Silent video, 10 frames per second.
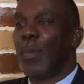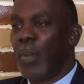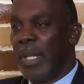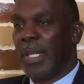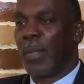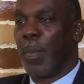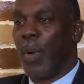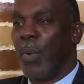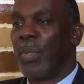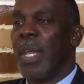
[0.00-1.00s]
he's
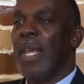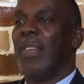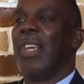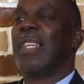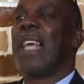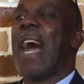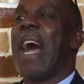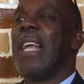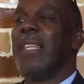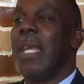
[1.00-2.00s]
predisposed, just the
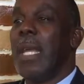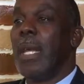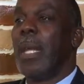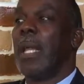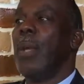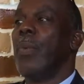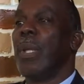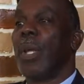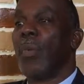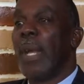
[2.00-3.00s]
idea that he would
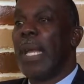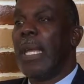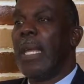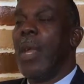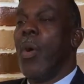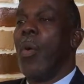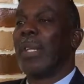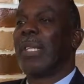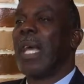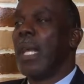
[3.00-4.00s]
agree or
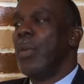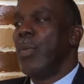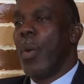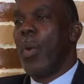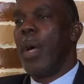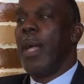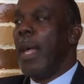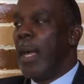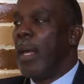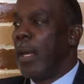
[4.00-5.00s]
say, you know what,
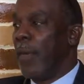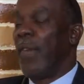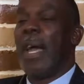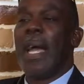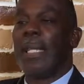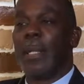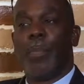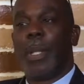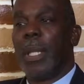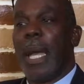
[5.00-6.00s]
if I had the
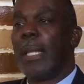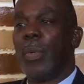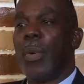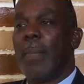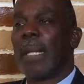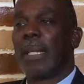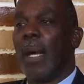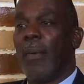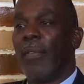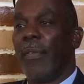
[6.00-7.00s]
ability, I'd do it myself.